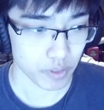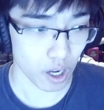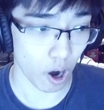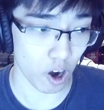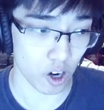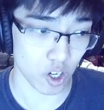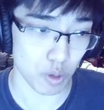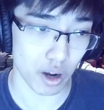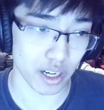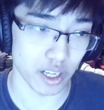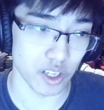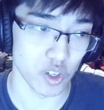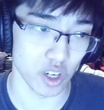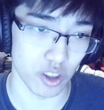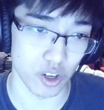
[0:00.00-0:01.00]
Argomon
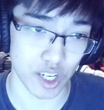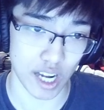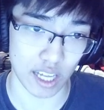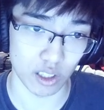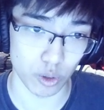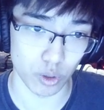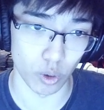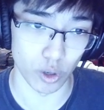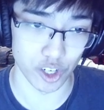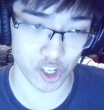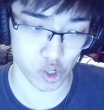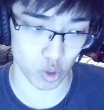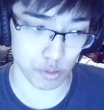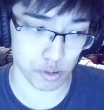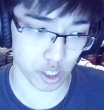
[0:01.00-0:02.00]
is another download or
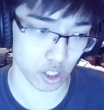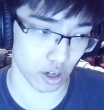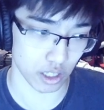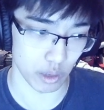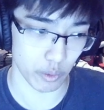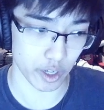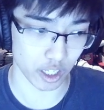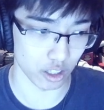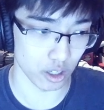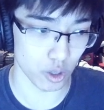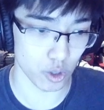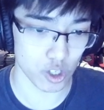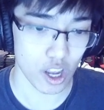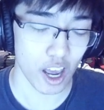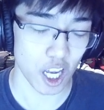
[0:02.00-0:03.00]
Digisorption card that we can
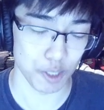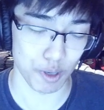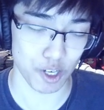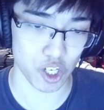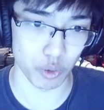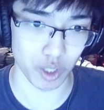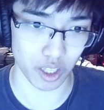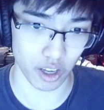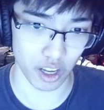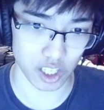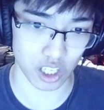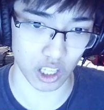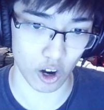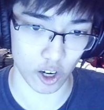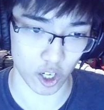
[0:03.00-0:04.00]
use, especially with the hit
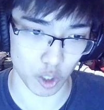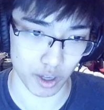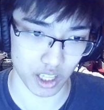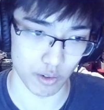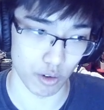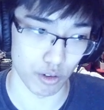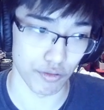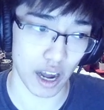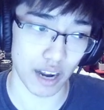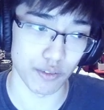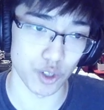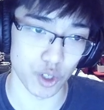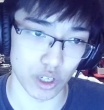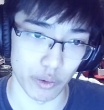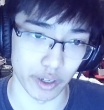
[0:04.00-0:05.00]
till Argomon level 5.
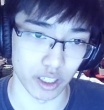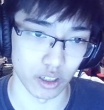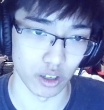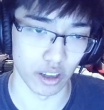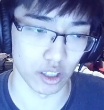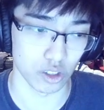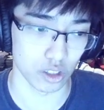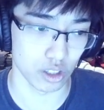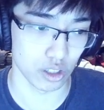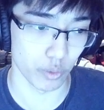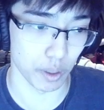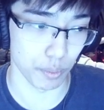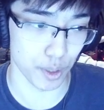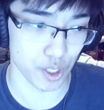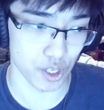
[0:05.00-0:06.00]
So now we
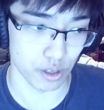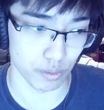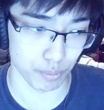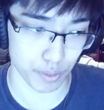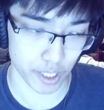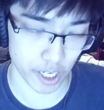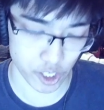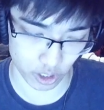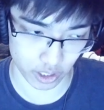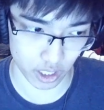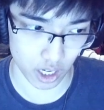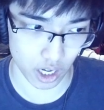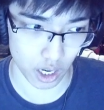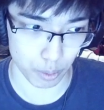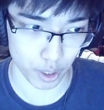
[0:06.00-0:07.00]
can potentially
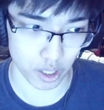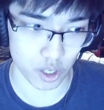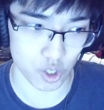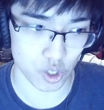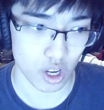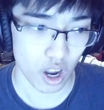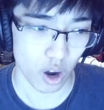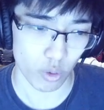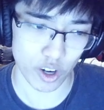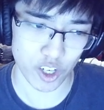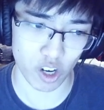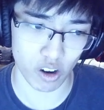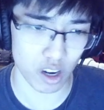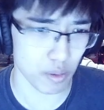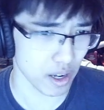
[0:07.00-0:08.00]
play this.
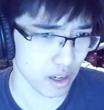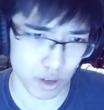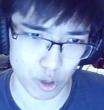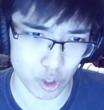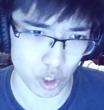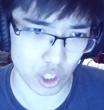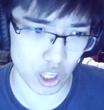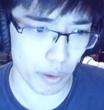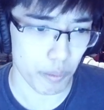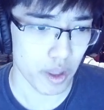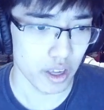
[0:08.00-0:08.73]
Restaurant no, too slow.